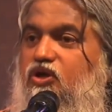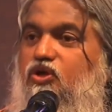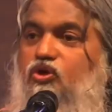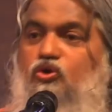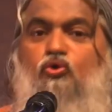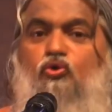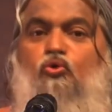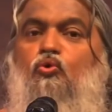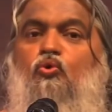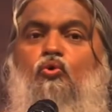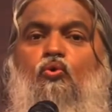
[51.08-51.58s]

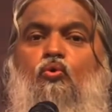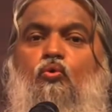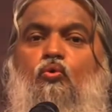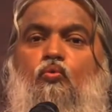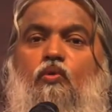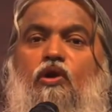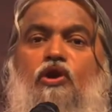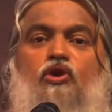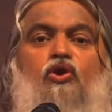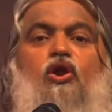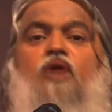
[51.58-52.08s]
you
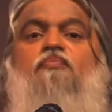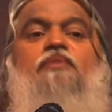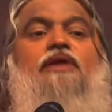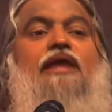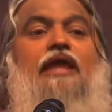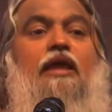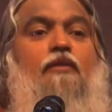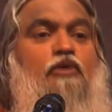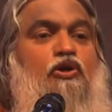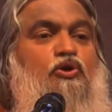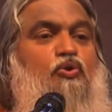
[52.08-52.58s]
will not be
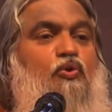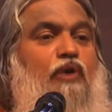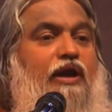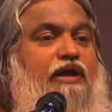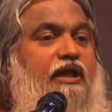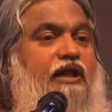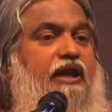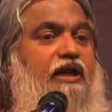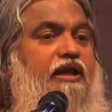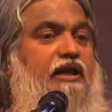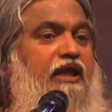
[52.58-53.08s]
able to
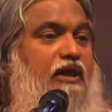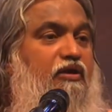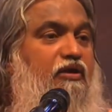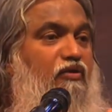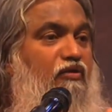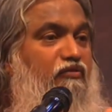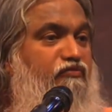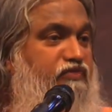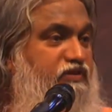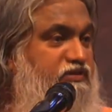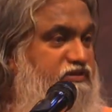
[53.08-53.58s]
attend a
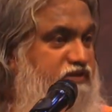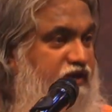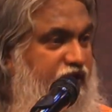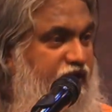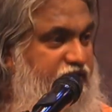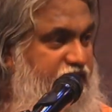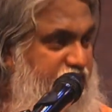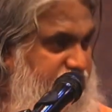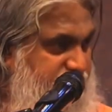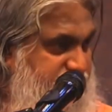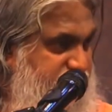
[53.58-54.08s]
conference
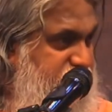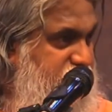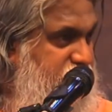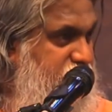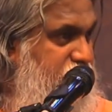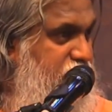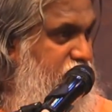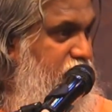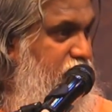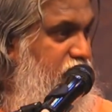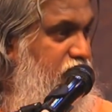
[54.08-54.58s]
like this.
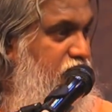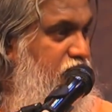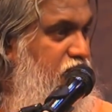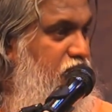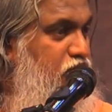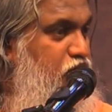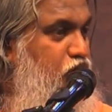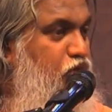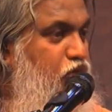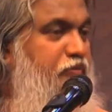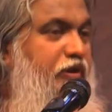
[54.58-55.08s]

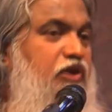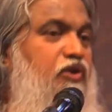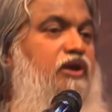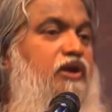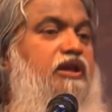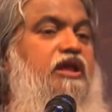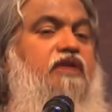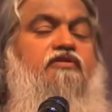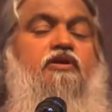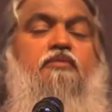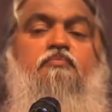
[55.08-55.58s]
You may
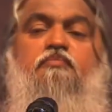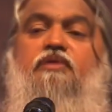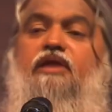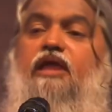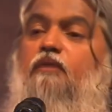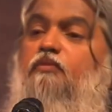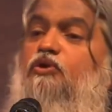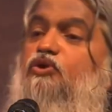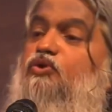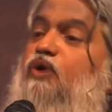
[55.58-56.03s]
not even be able